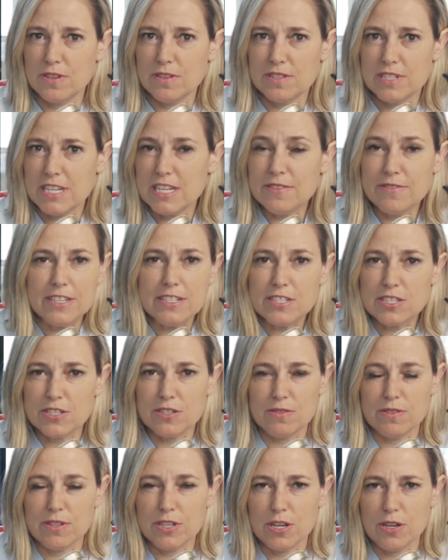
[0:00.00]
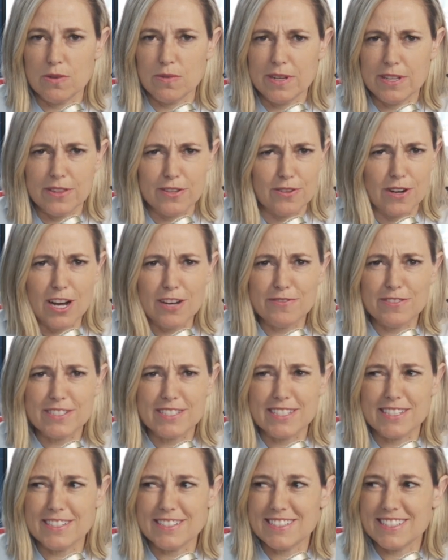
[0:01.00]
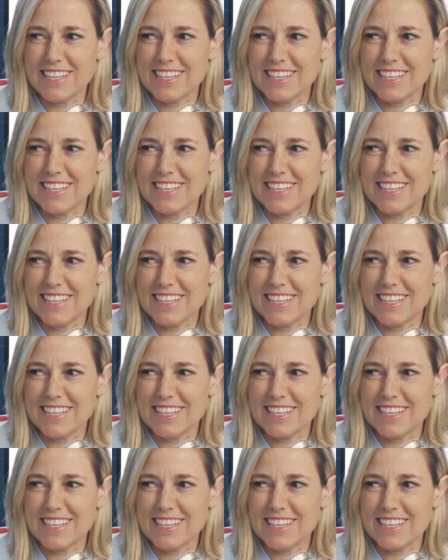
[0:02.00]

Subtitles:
TV studio in their offices.